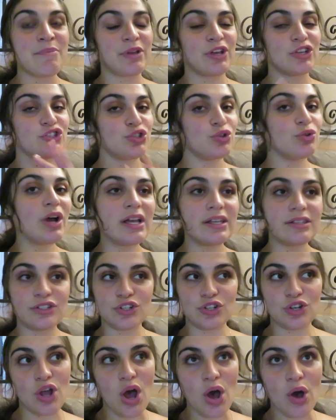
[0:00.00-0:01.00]
because you
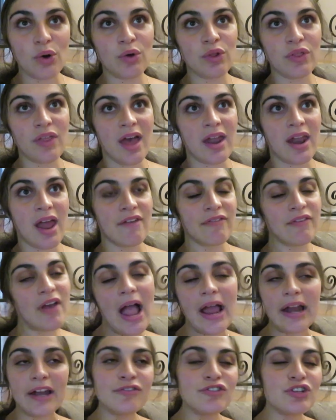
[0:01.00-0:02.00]
guys know that I've
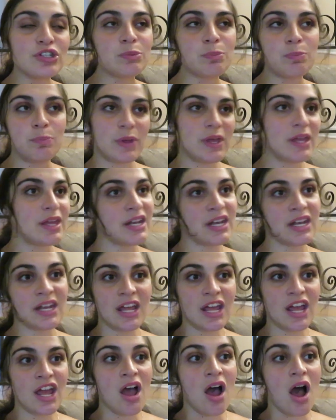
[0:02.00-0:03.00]
kind of just been